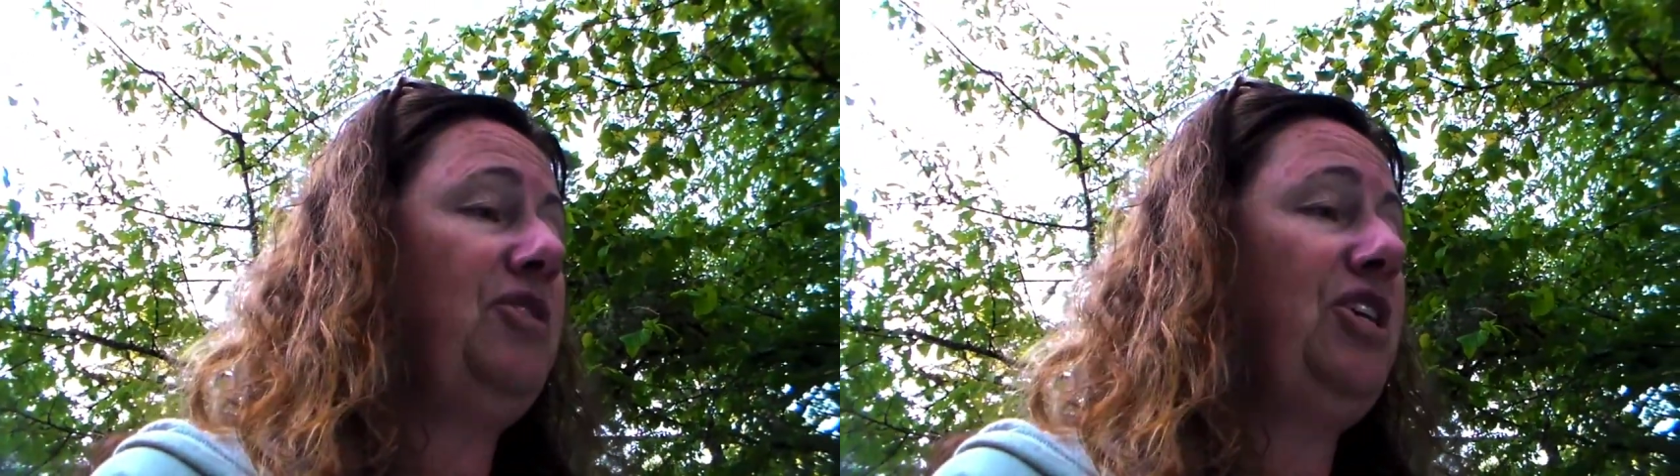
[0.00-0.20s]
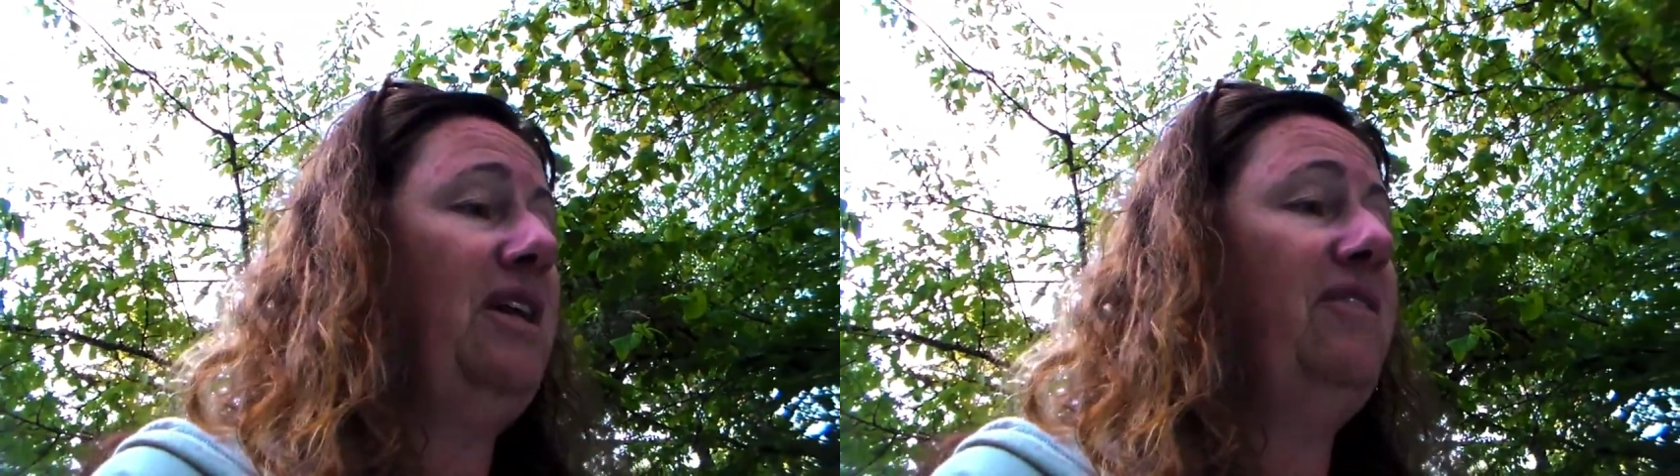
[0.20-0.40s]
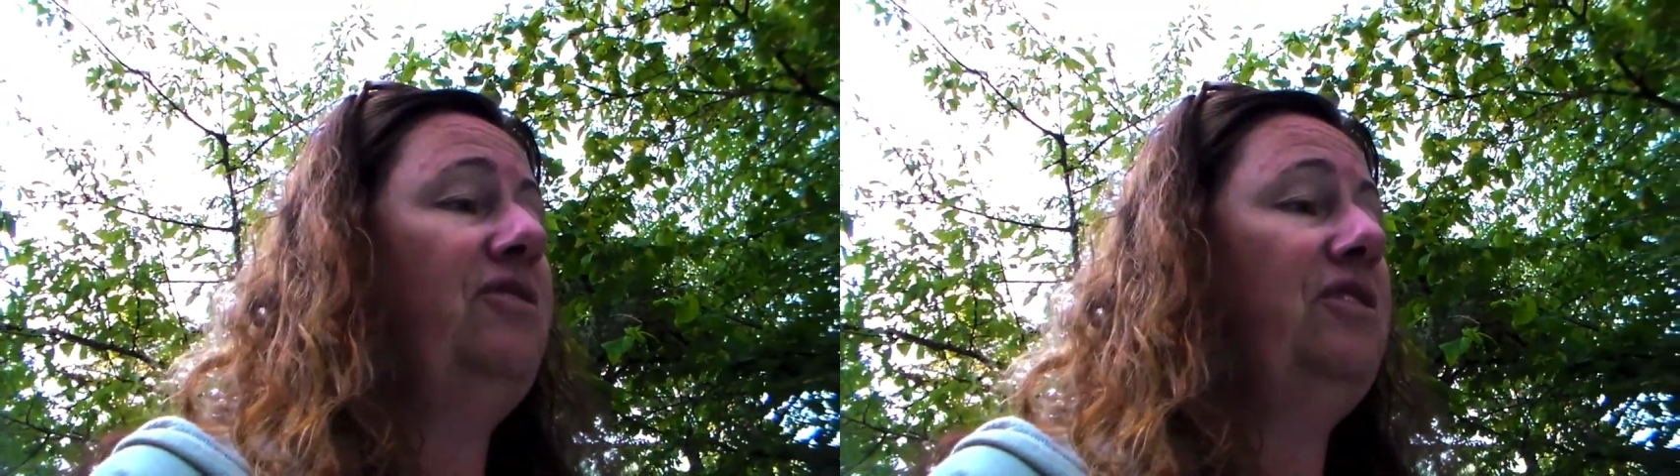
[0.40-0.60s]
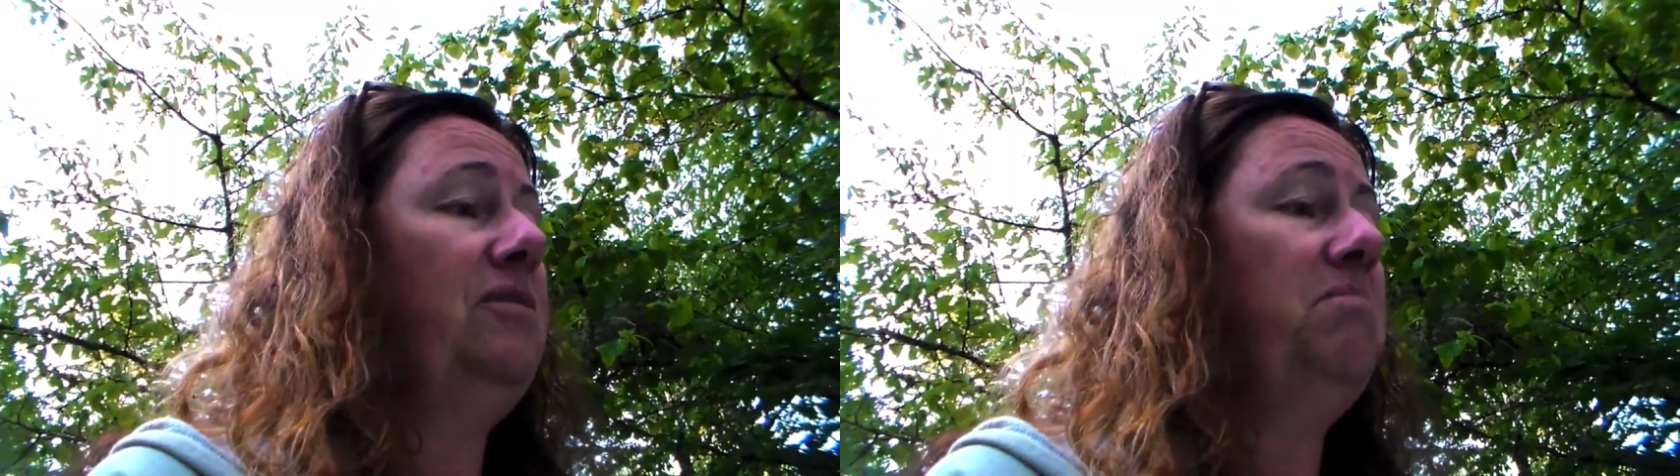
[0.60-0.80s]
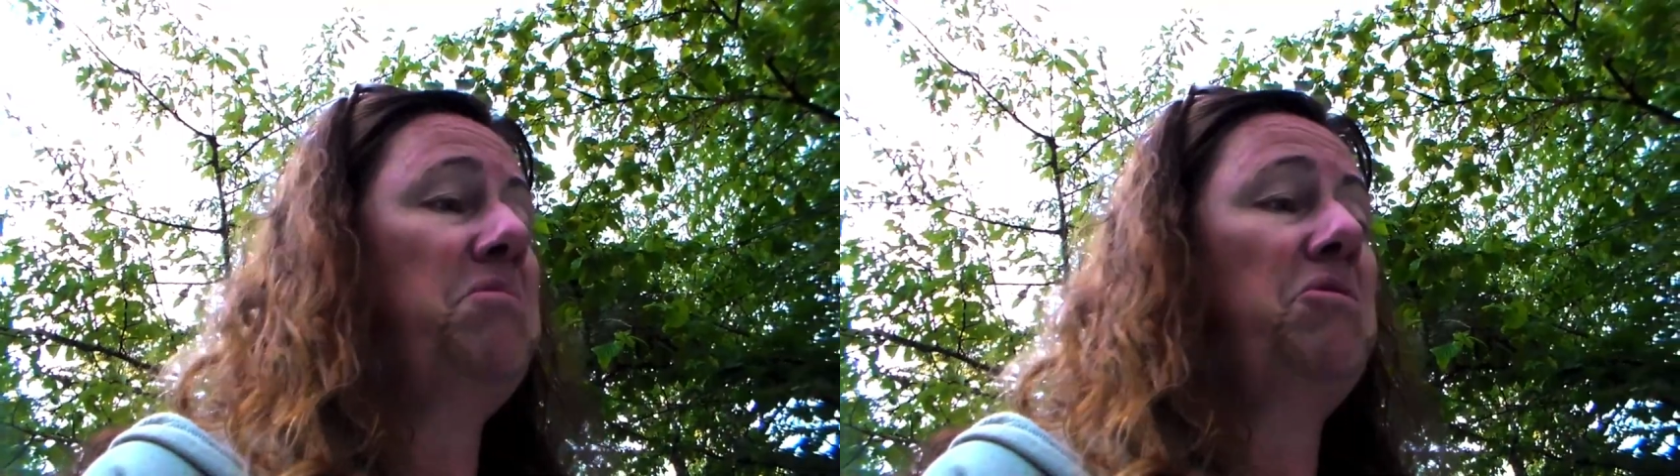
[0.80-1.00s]
She
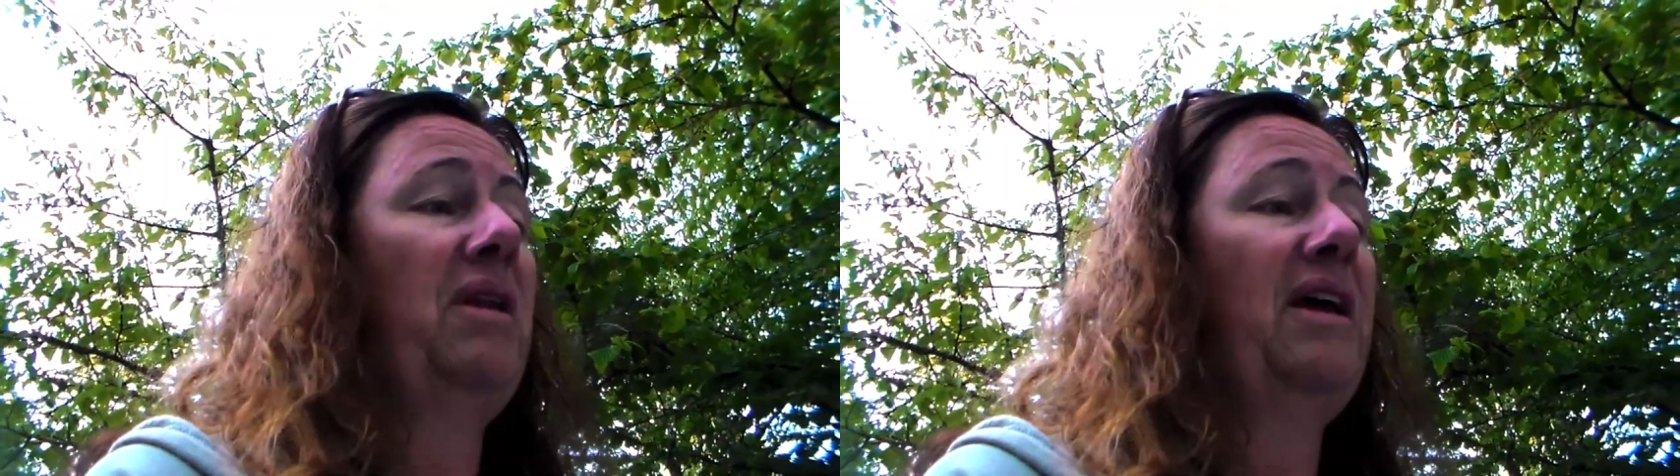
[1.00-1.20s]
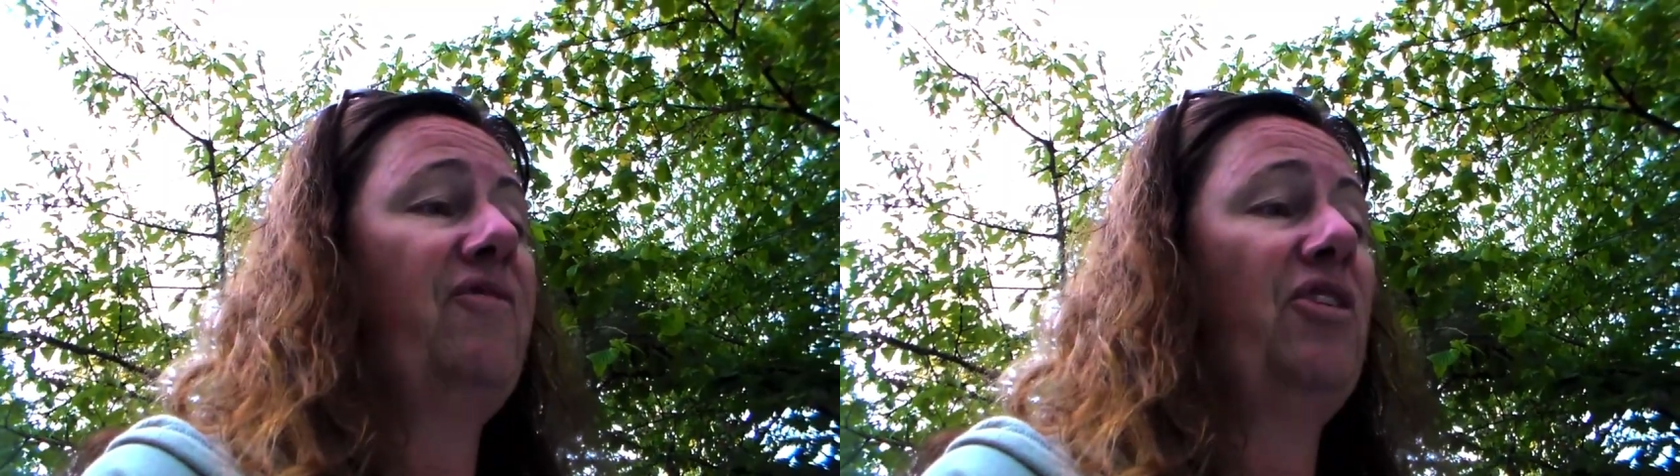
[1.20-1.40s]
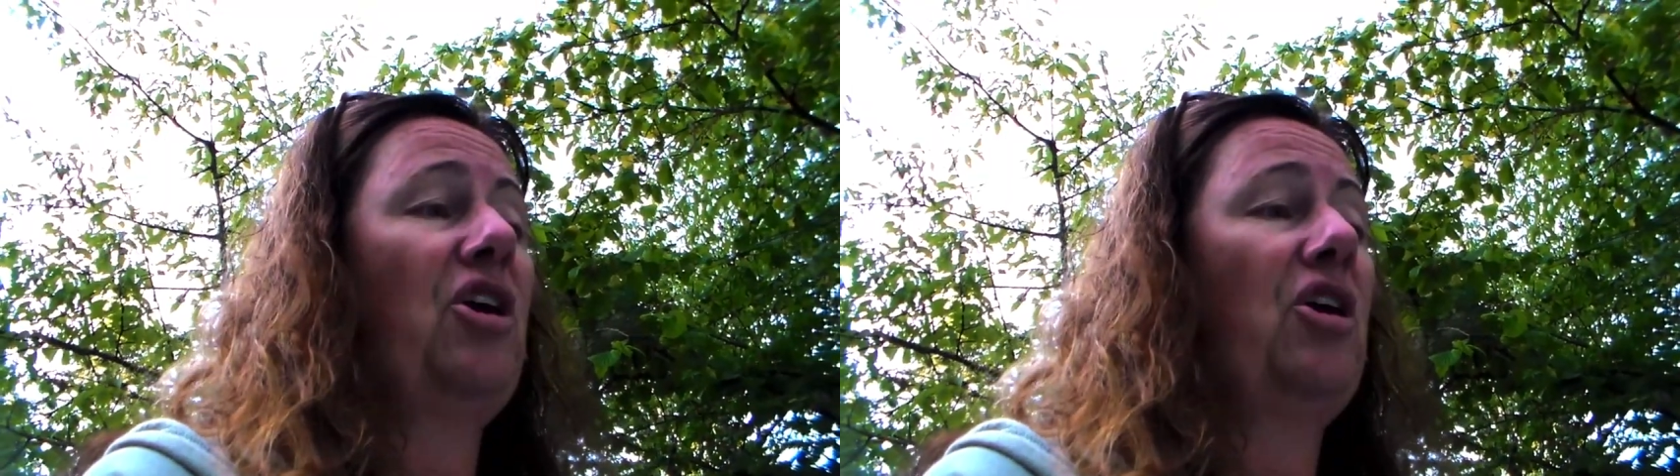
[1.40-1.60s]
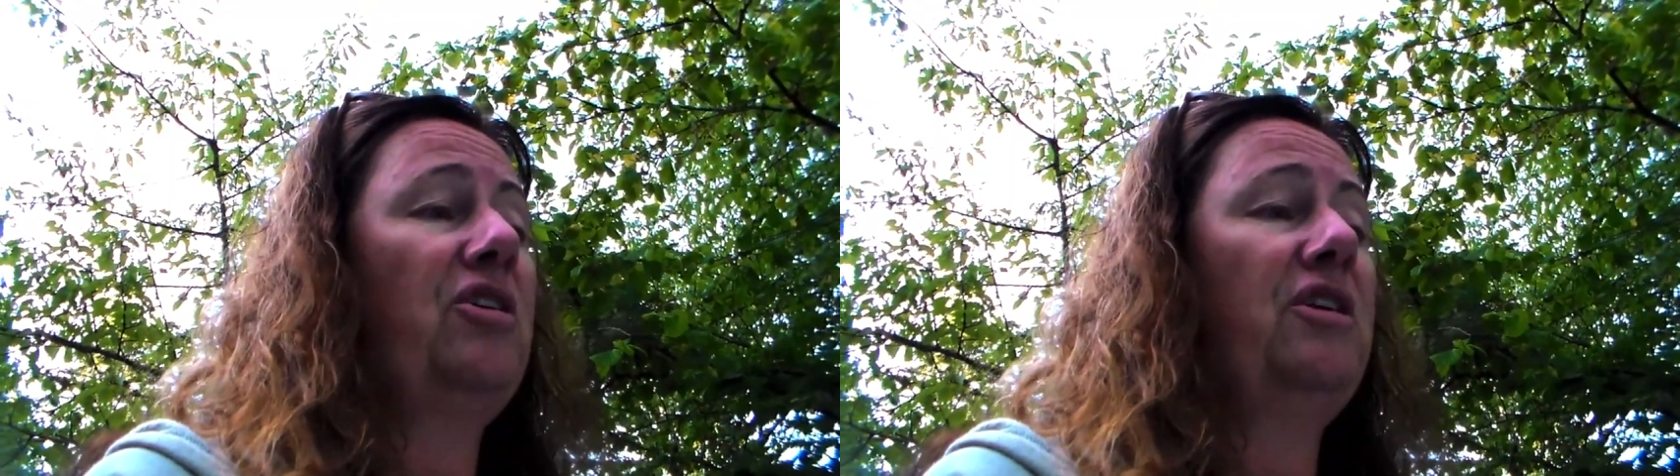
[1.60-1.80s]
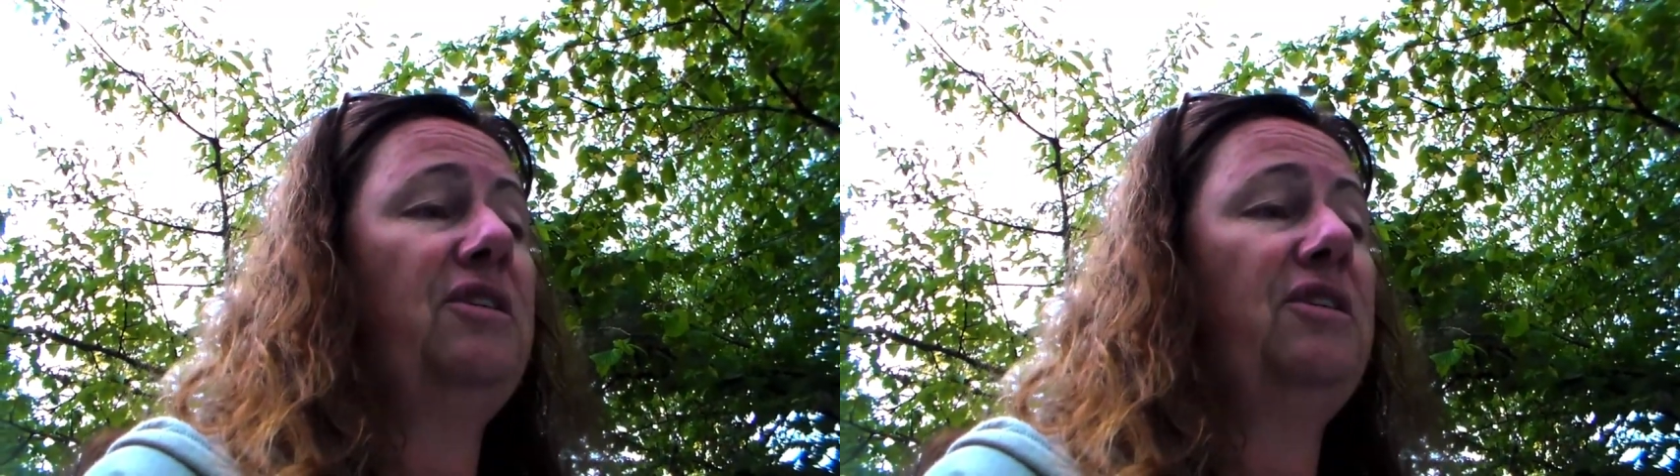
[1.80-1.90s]
lived her life on the hard